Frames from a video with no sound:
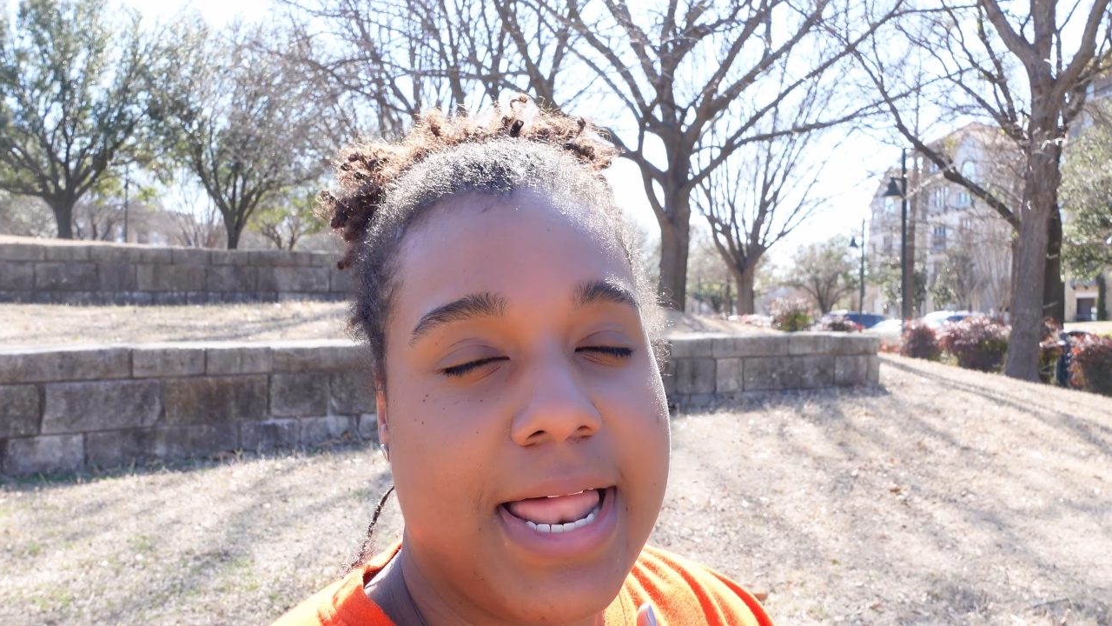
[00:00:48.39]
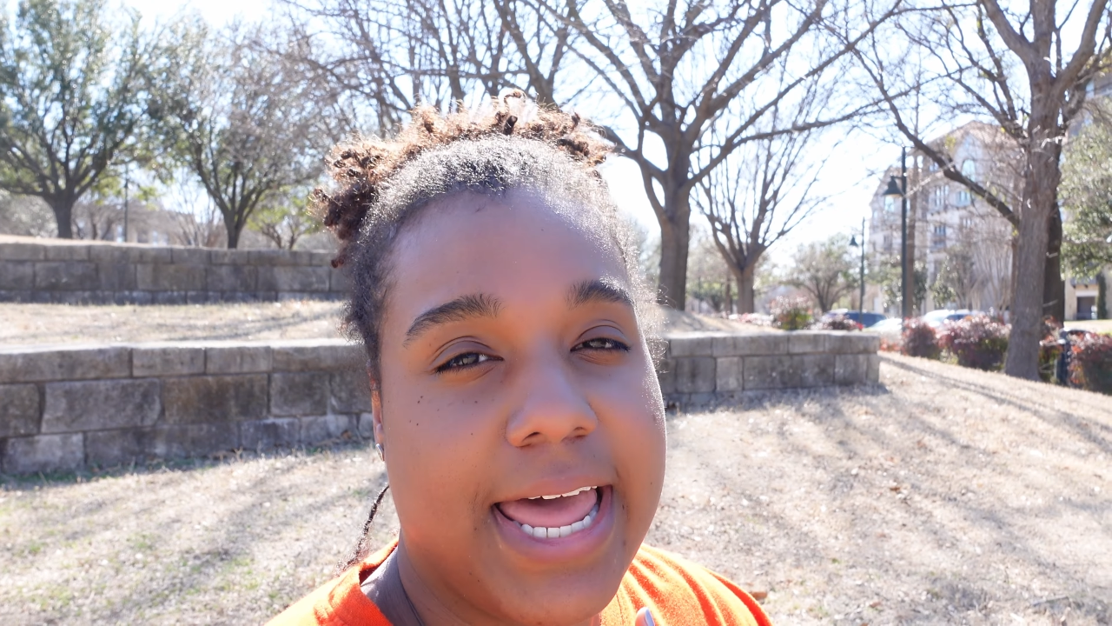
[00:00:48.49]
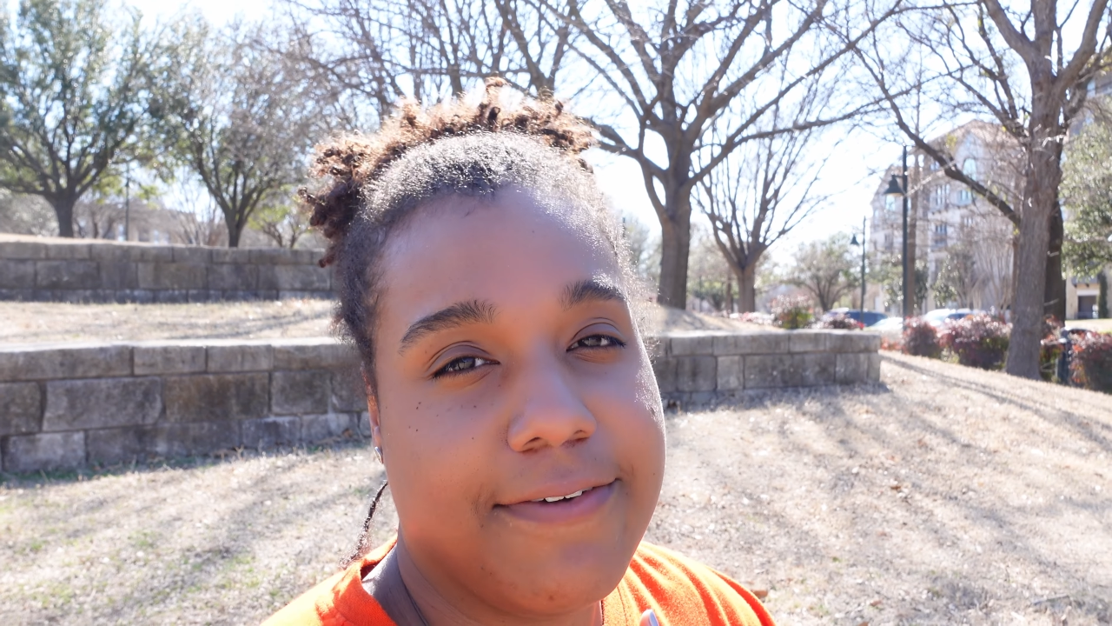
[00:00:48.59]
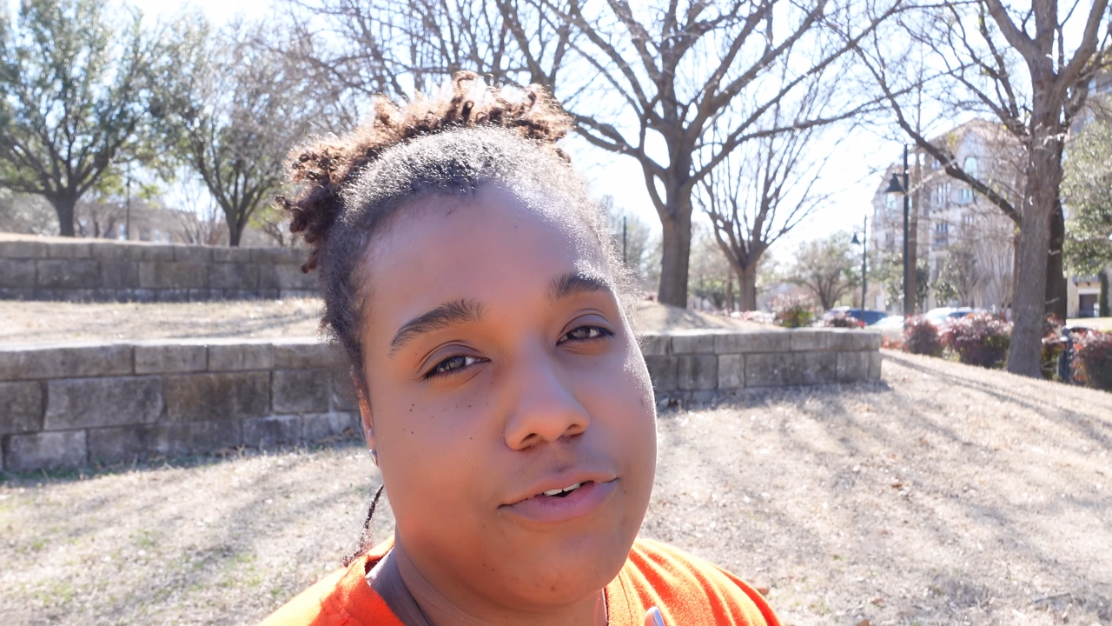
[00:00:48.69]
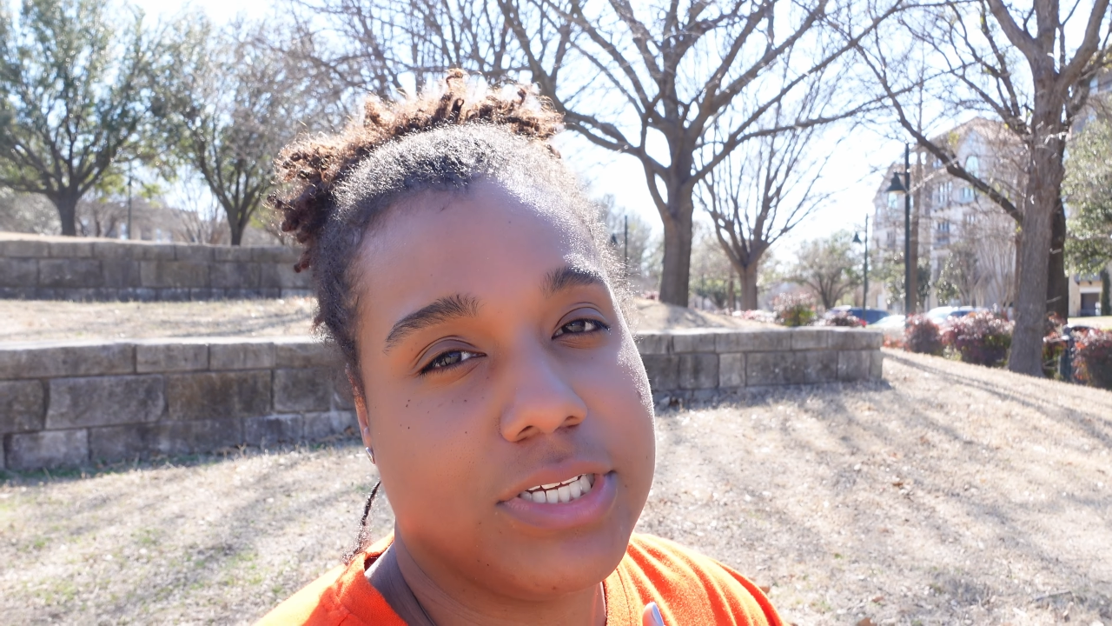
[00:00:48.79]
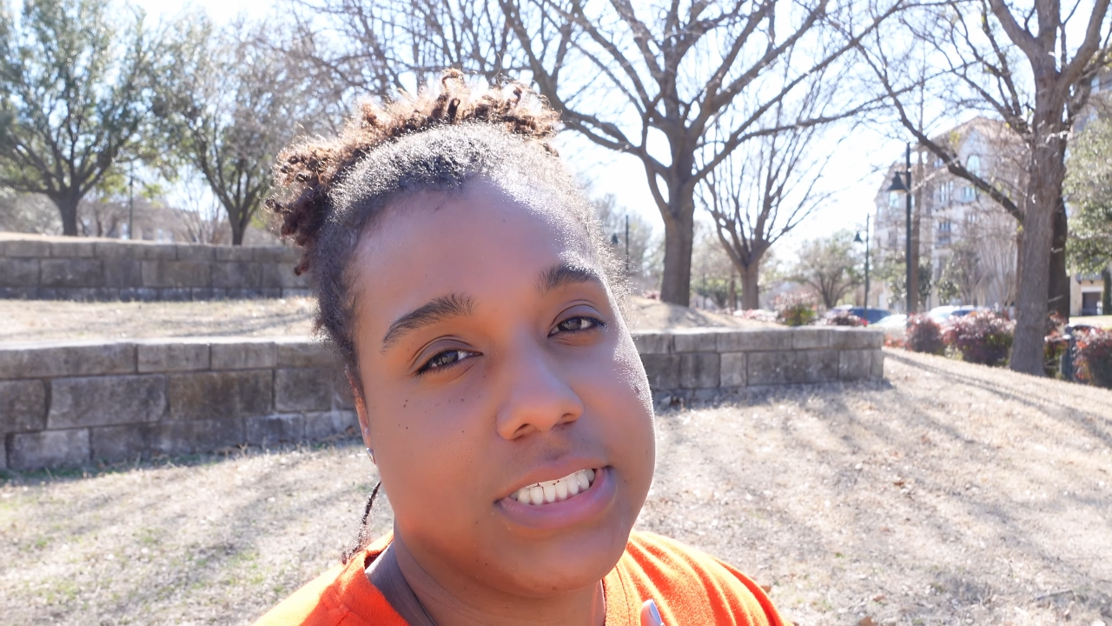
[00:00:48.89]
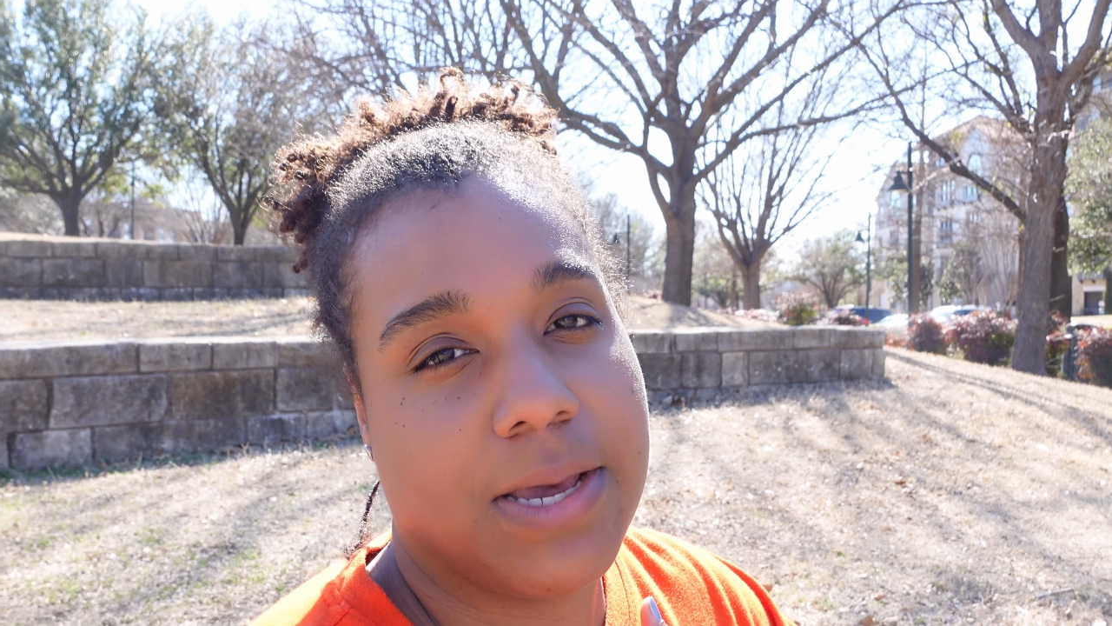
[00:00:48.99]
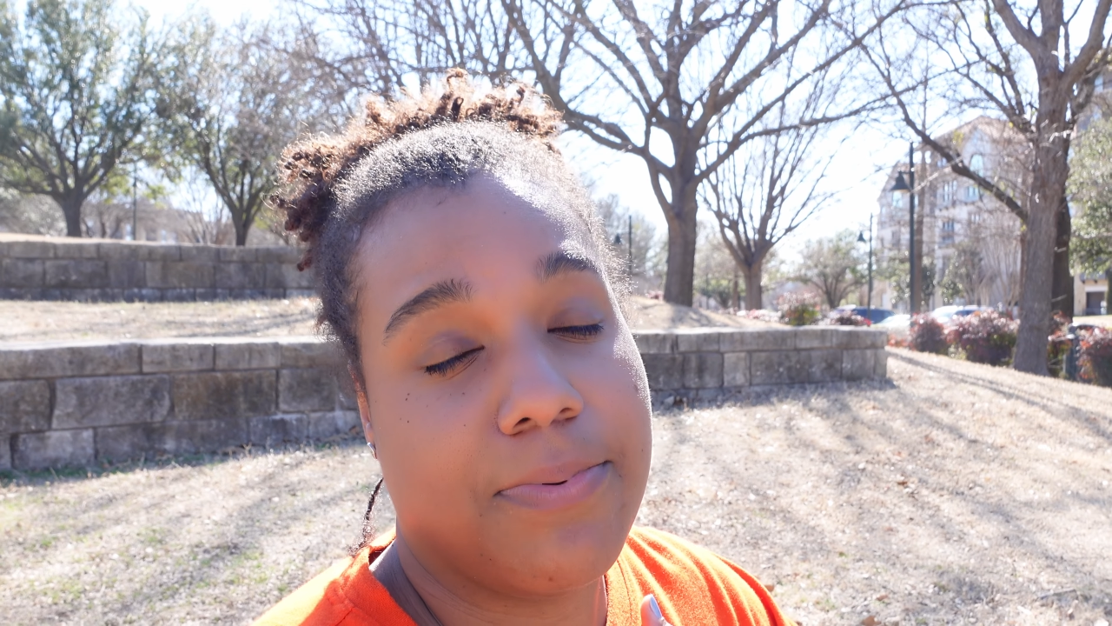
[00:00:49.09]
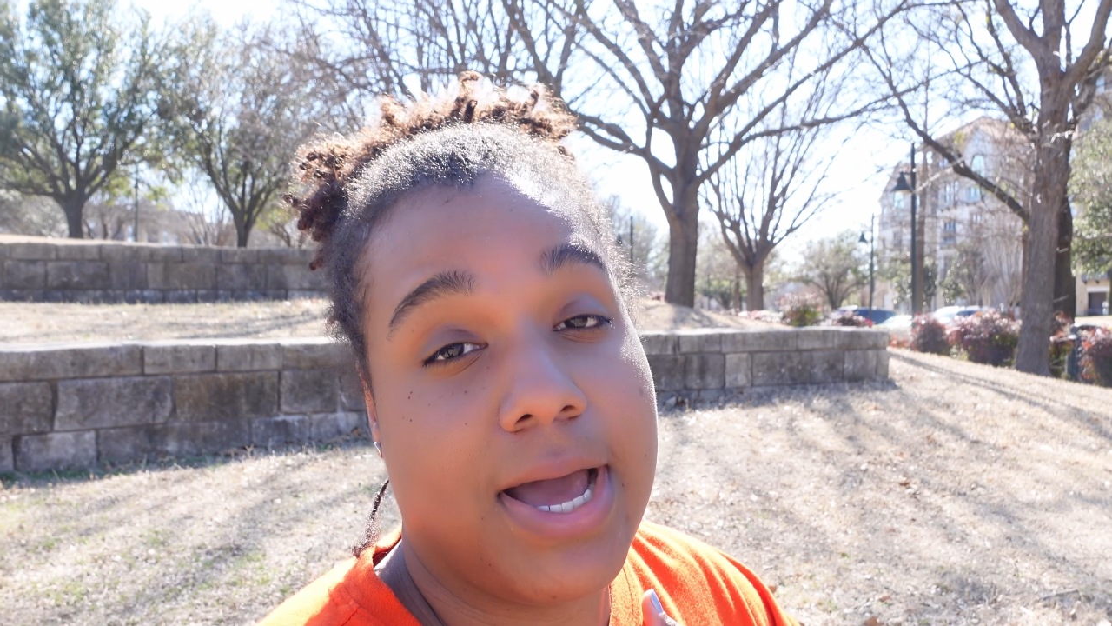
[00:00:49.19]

life, for example,